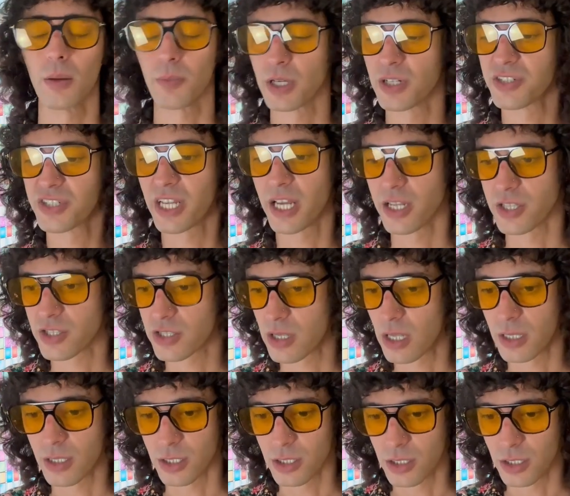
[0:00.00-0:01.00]
I'm gonna say
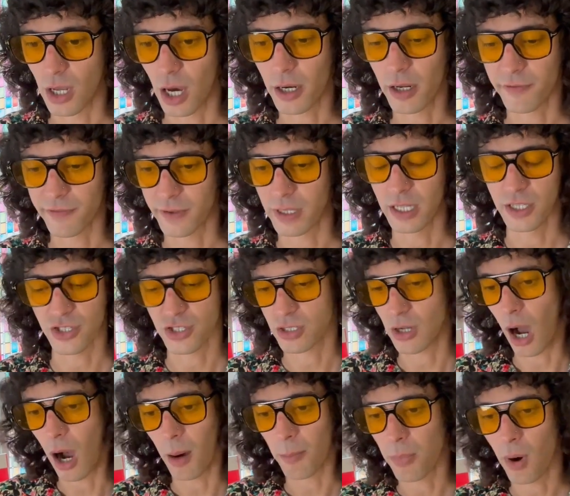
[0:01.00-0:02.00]
it's none of it's
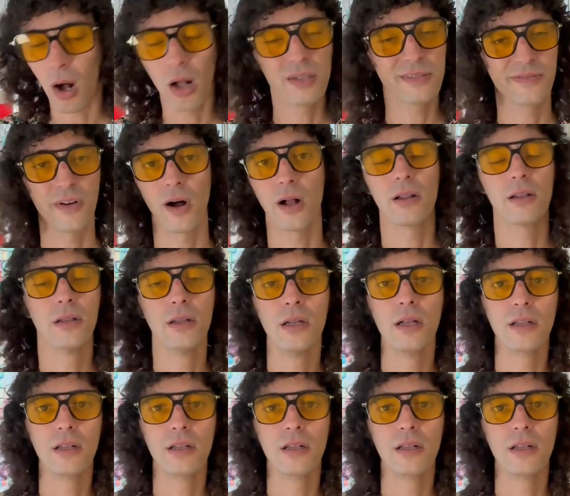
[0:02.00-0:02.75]
not Paul's fault.